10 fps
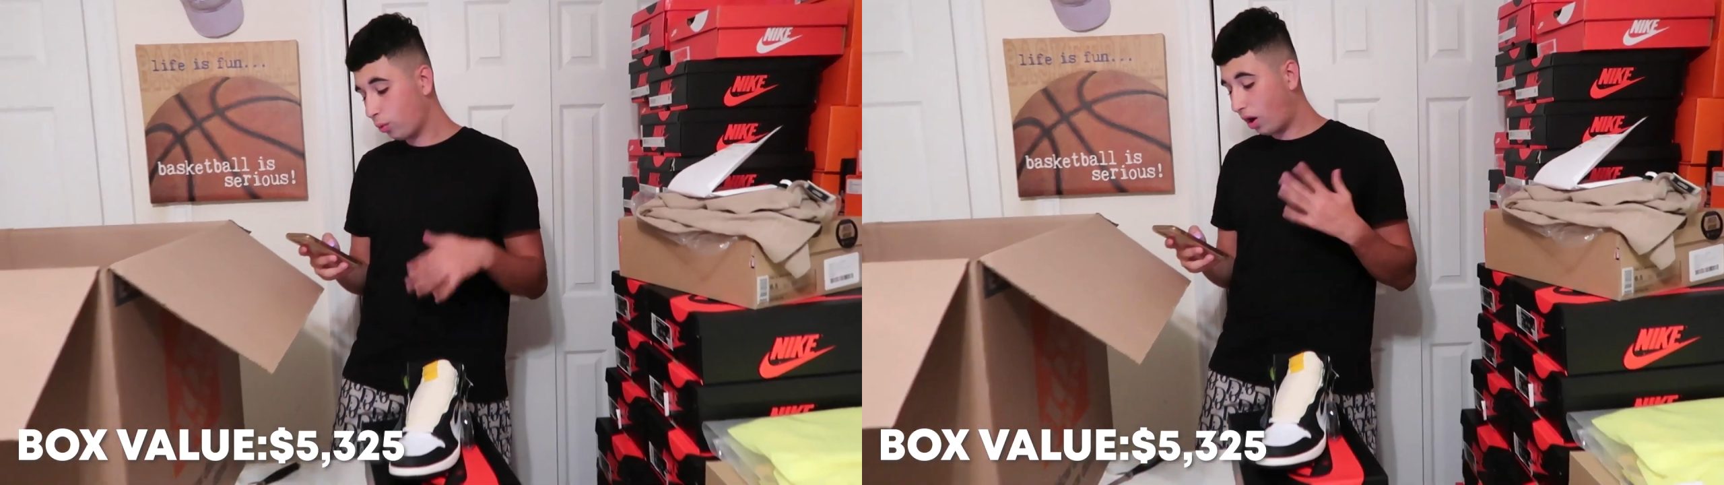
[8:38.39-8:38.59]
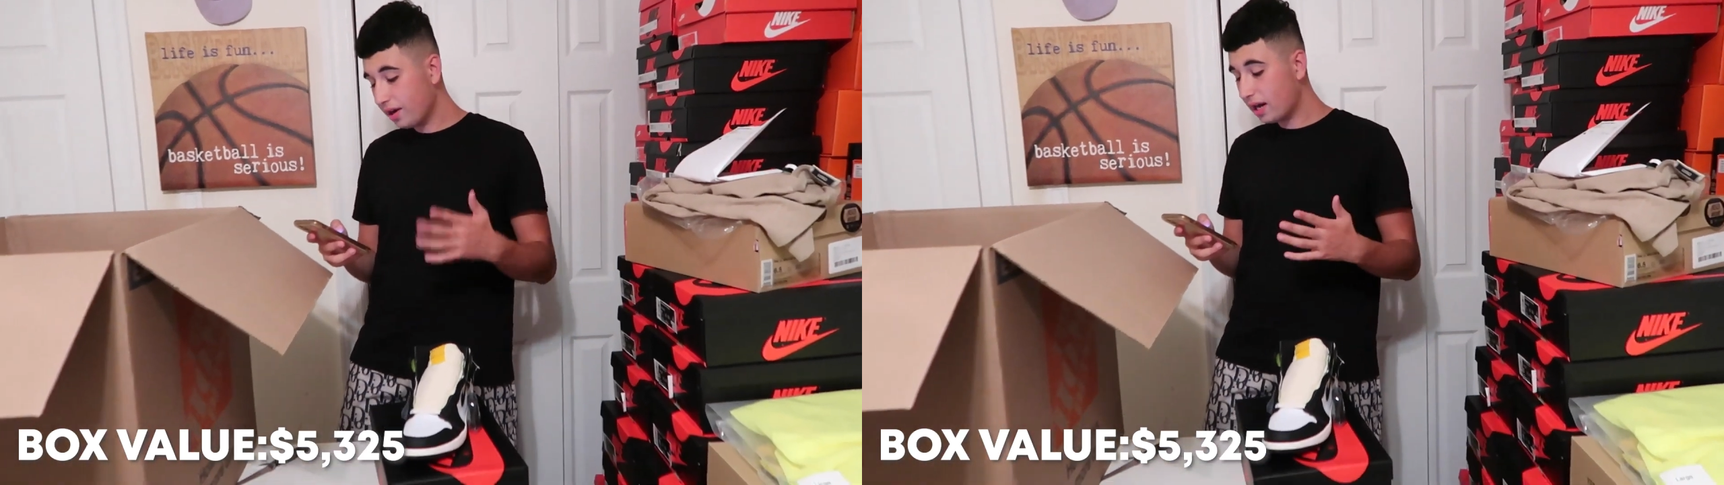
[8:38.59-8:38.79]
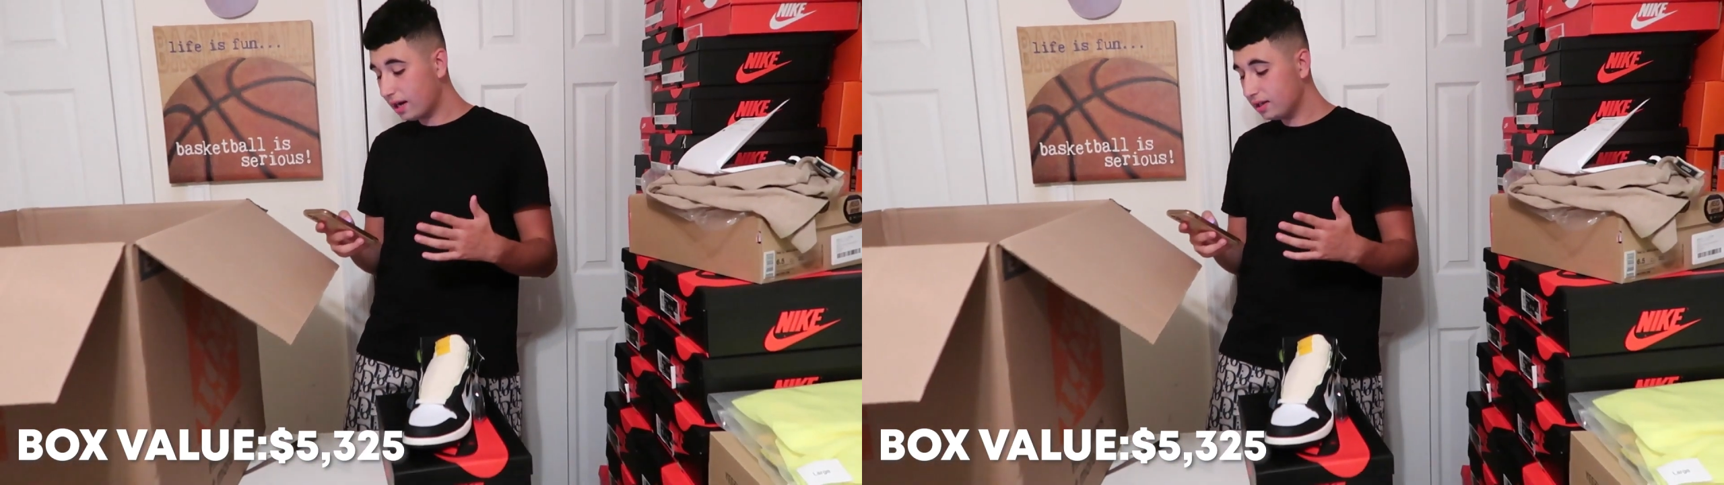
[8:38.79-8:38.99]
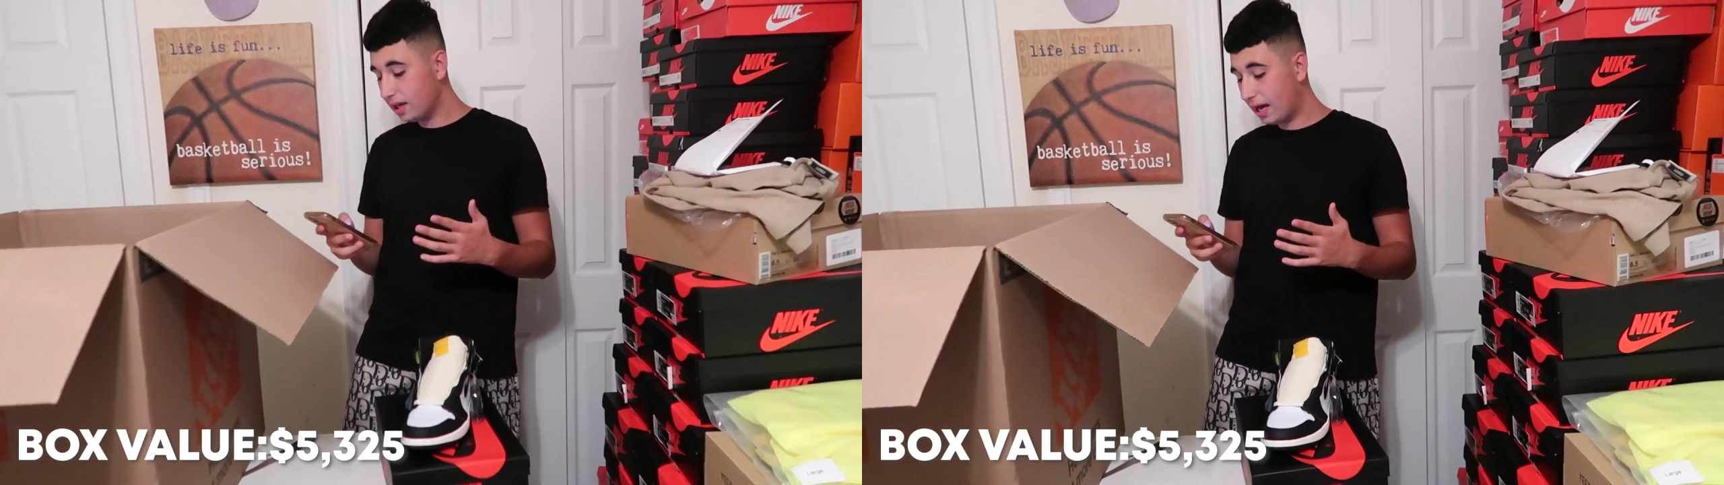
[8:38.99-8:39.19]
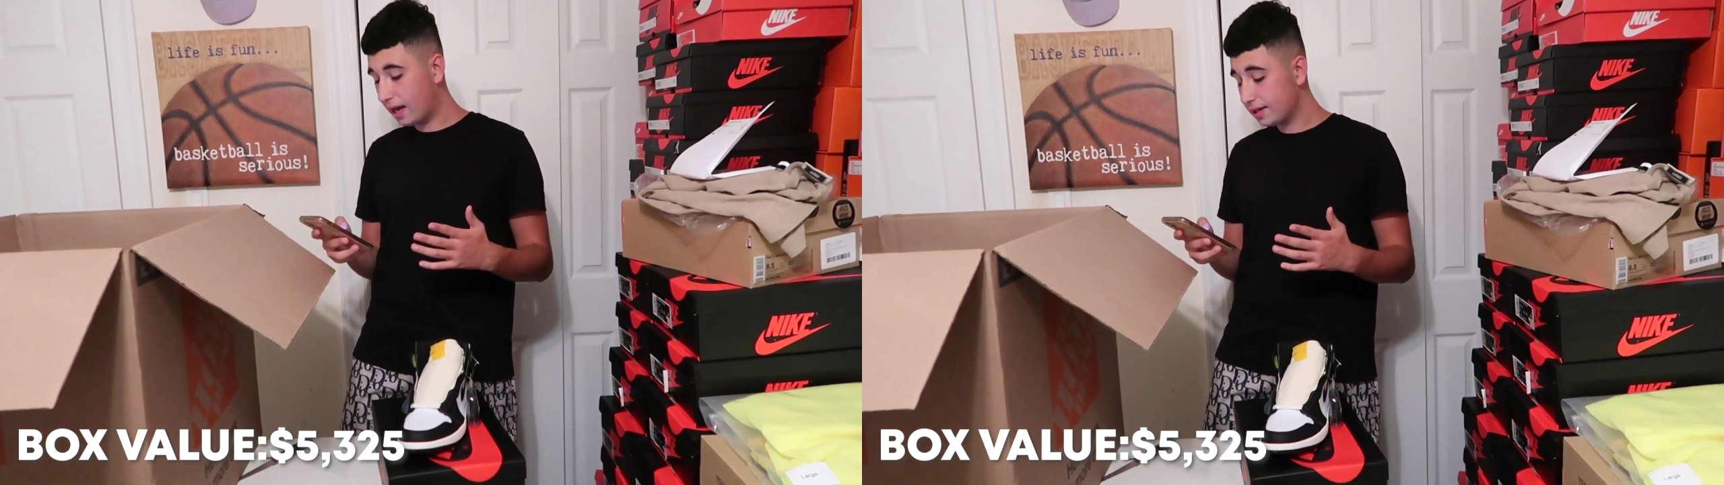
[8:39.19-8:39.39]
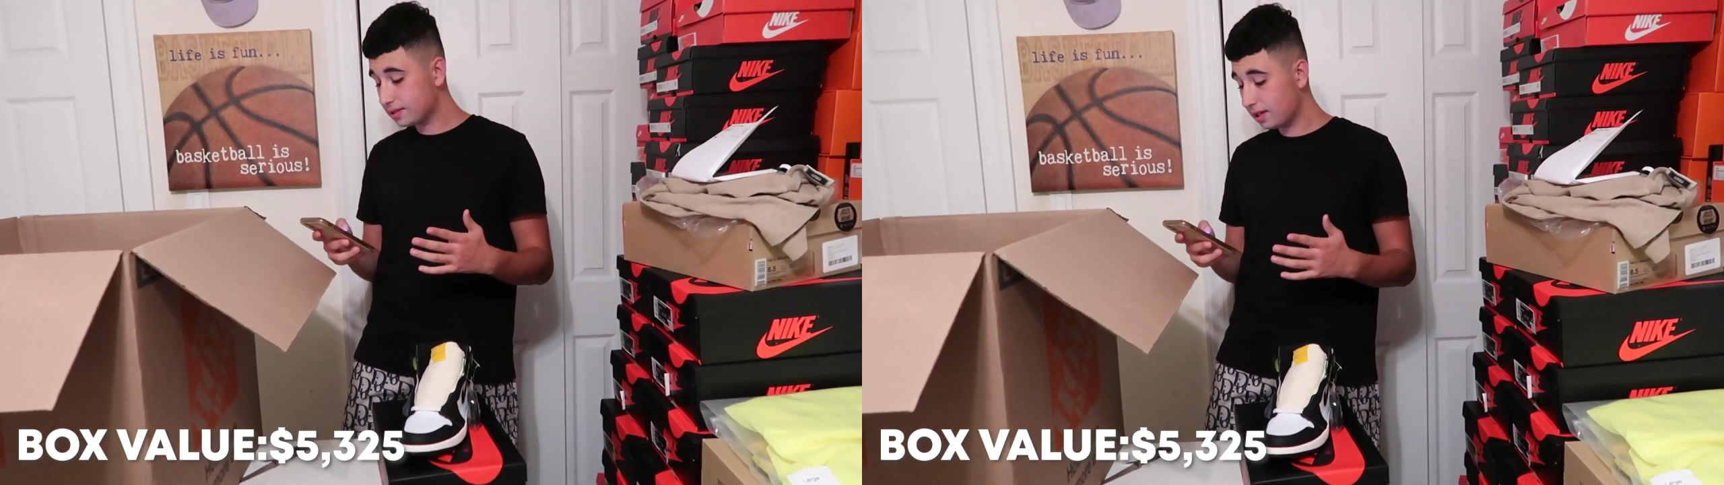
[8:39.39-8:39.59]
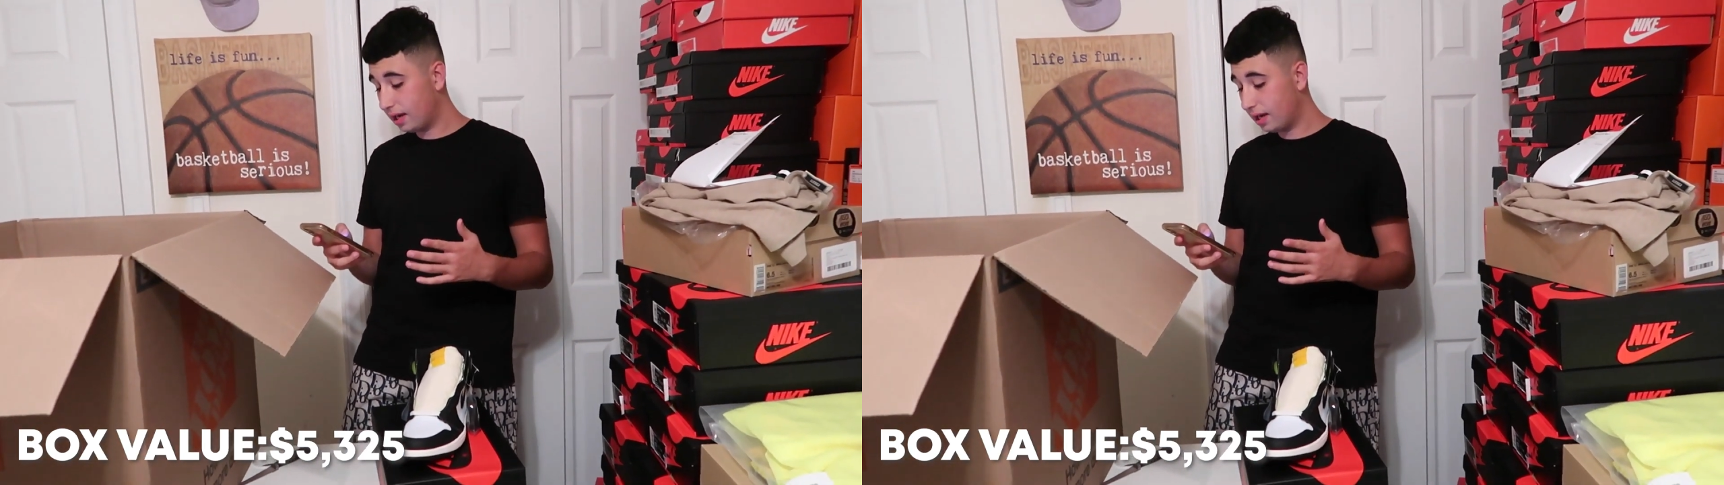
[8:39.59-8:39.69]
190 ask